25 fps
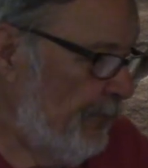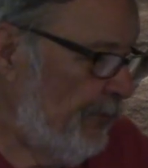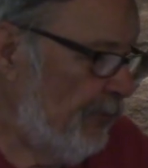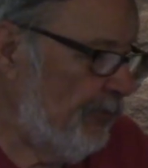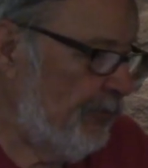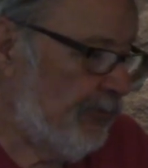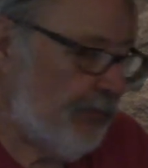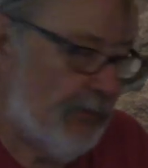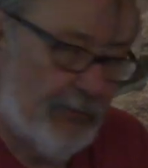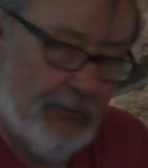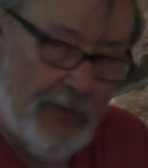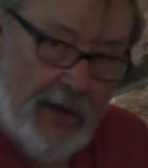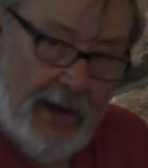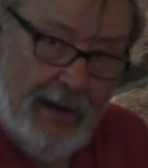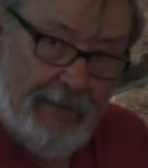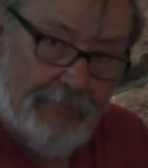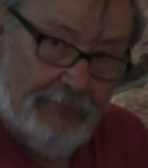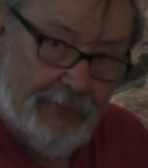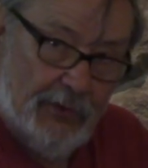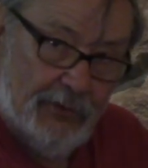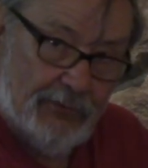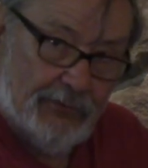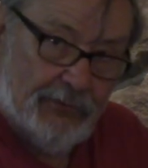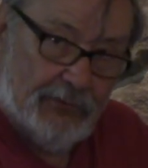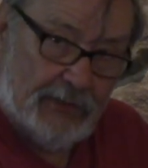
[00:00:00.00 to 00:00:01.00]
to survive
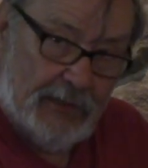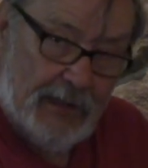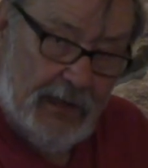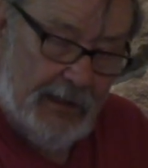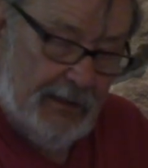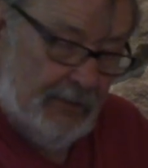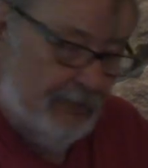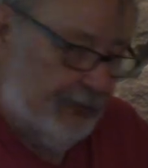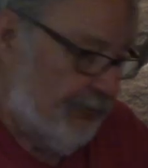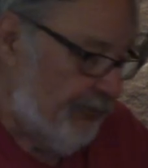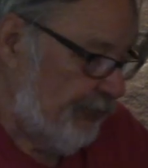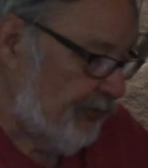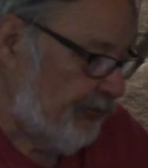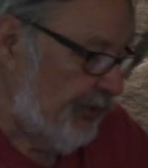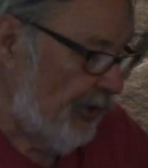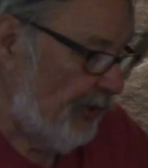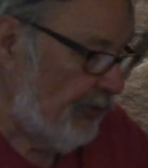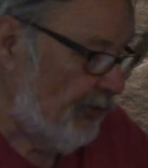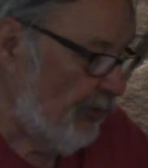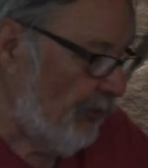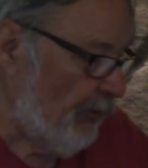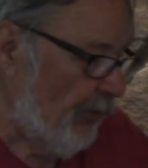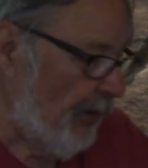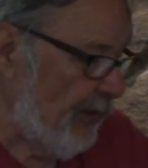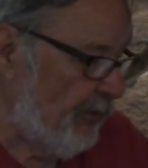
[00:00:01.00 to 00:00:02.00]
this kind of
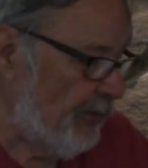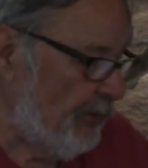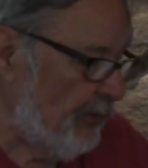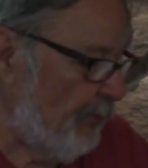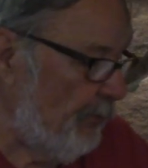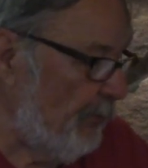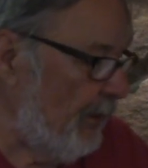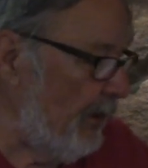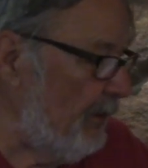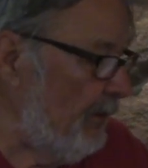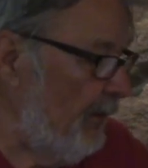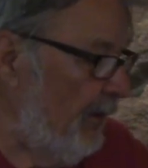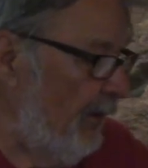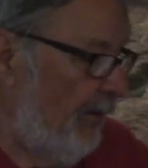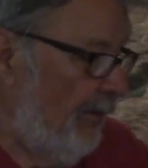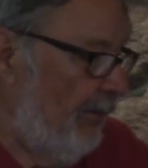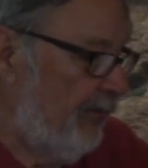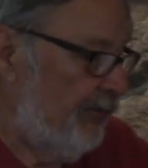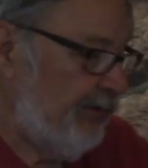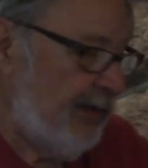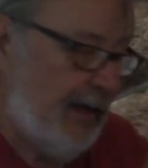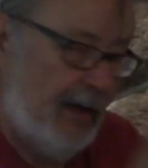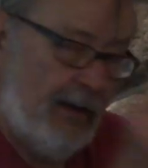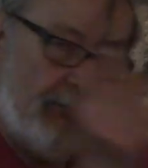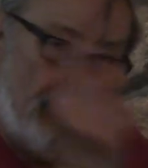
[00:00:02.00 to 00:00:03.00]
situation. But
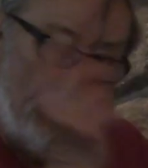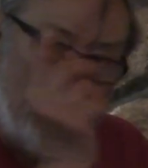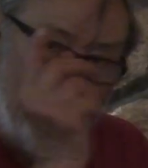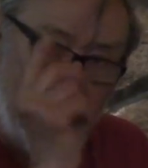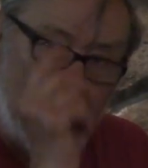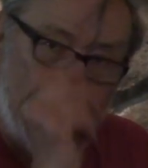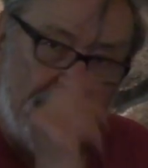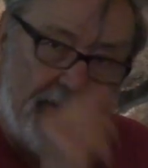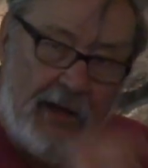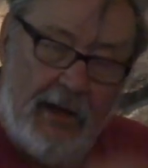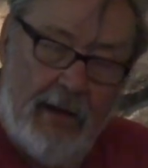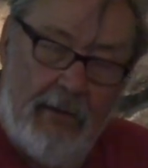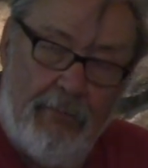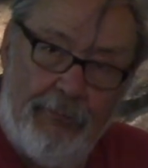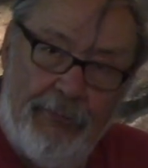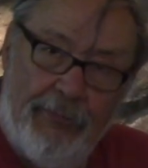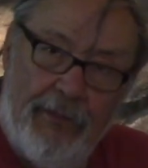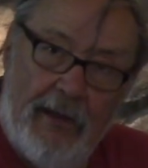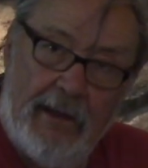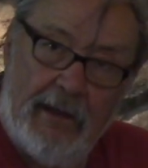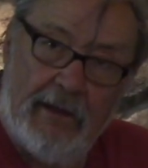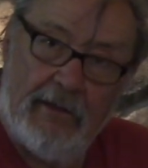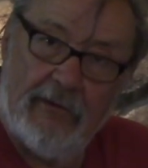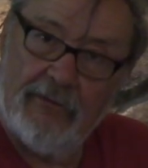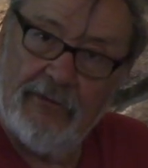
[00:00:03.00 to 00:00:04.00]
same
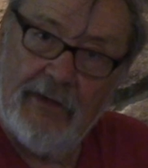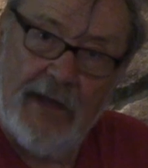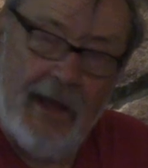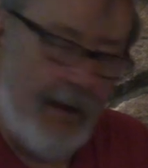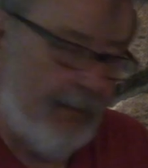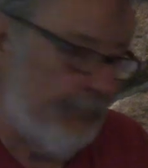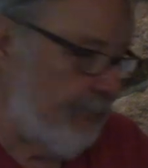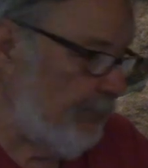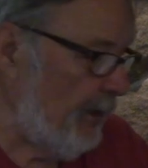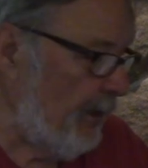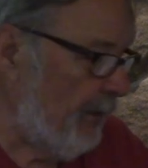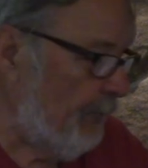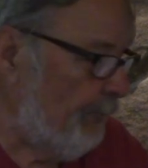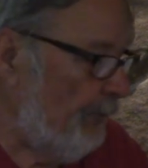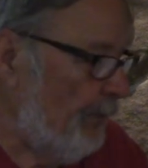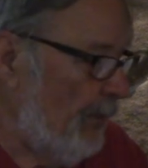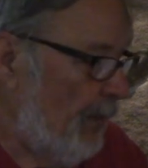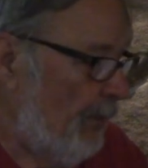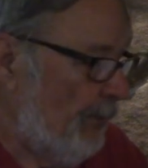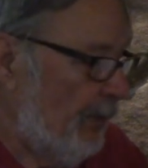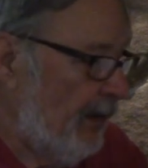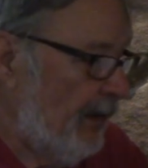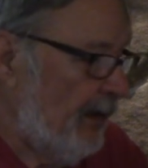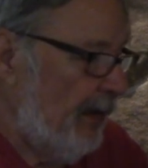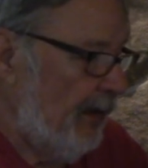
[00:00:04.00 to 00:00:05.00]
thing is happening.
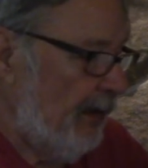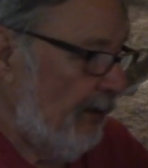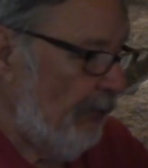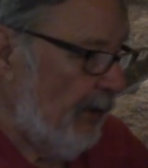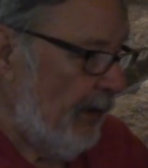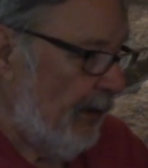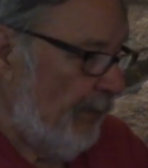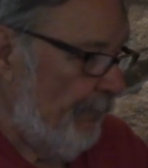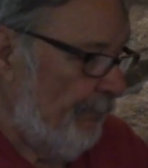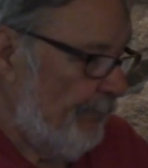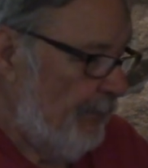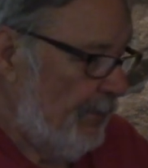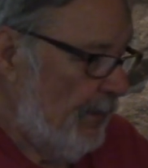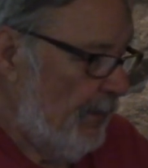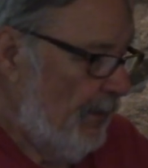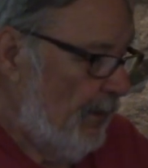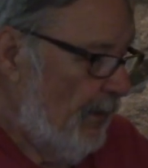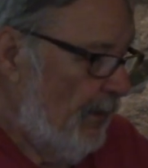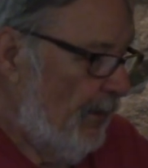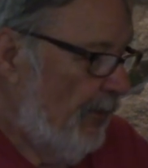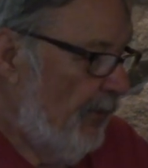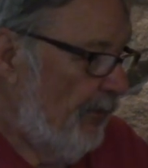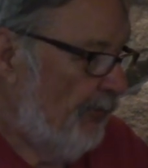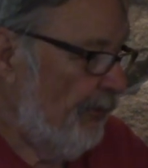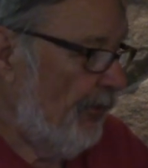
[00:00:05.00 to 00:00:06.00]
But anyway,
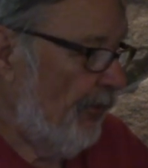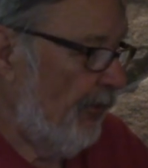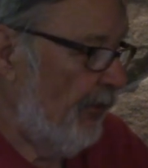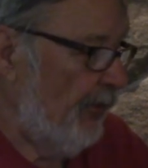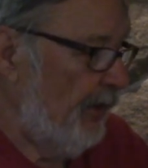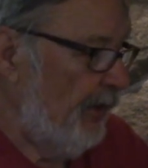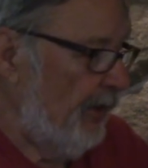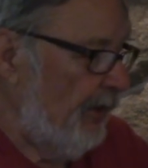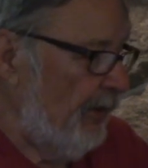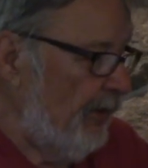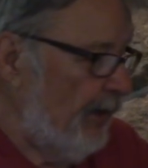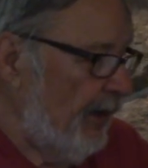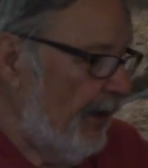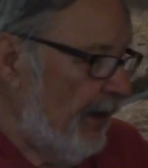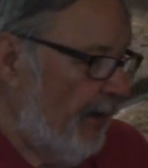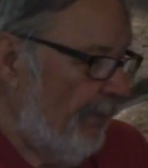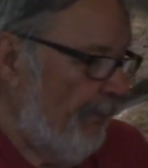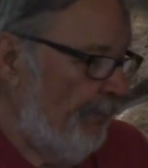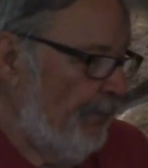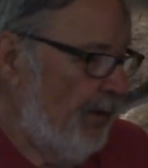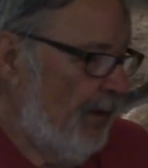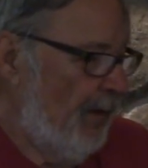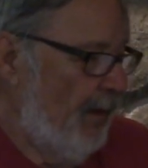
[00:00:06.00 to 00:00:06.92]
so here we are.